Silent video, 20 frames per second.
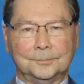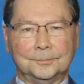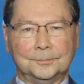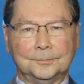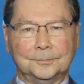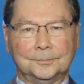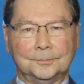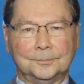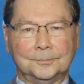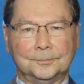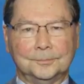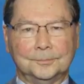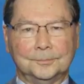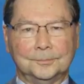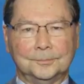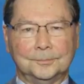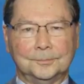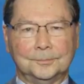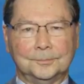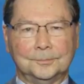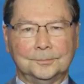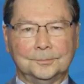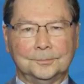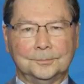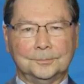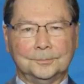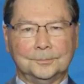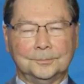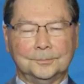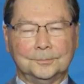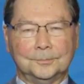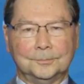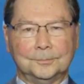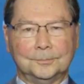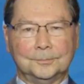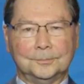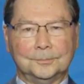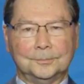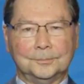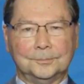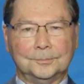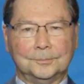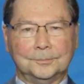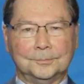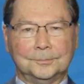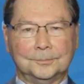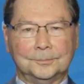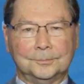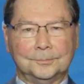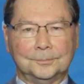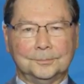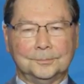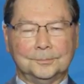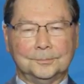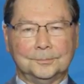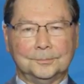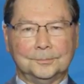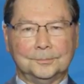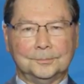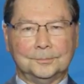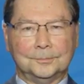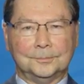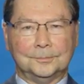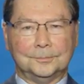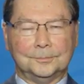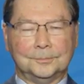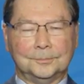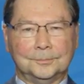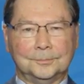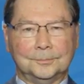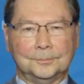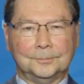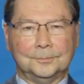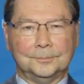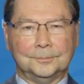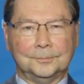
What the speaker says: No words are spoken by the person on screen.